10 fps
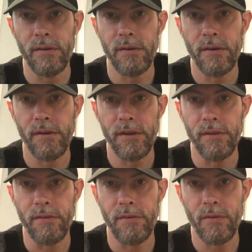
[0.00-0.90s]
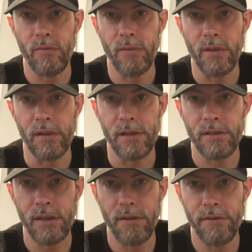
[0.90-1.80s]
here it is with the
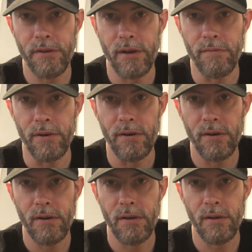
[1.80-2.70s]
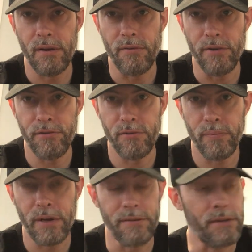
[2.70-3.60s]
lenticular cover an original
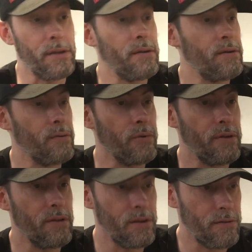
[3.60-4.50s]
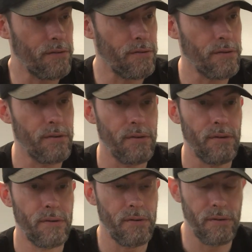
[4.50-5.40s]
pressing with the insert
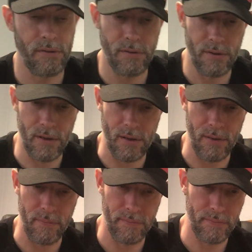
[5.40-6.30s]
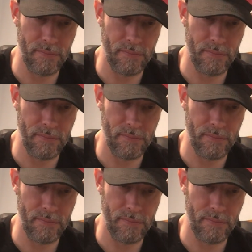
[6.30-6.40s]
um,